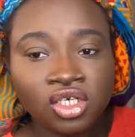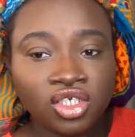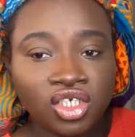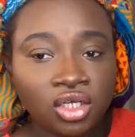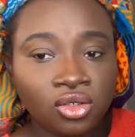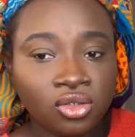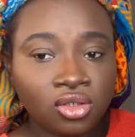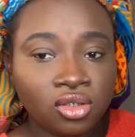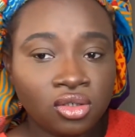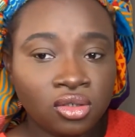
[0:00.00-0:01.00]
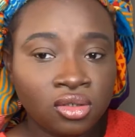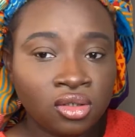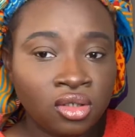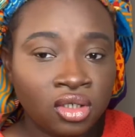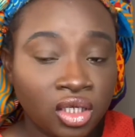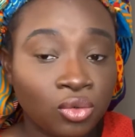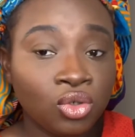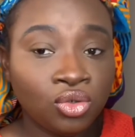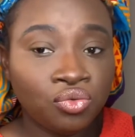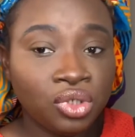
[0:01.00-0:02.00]
shadow look that will
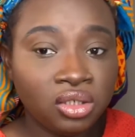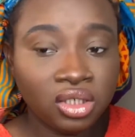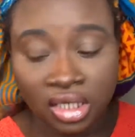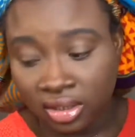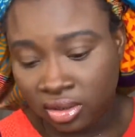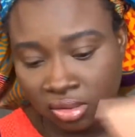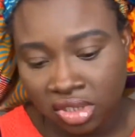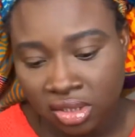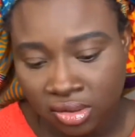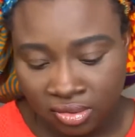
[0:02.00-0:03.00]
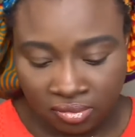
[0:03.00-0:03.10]
look really nice on me.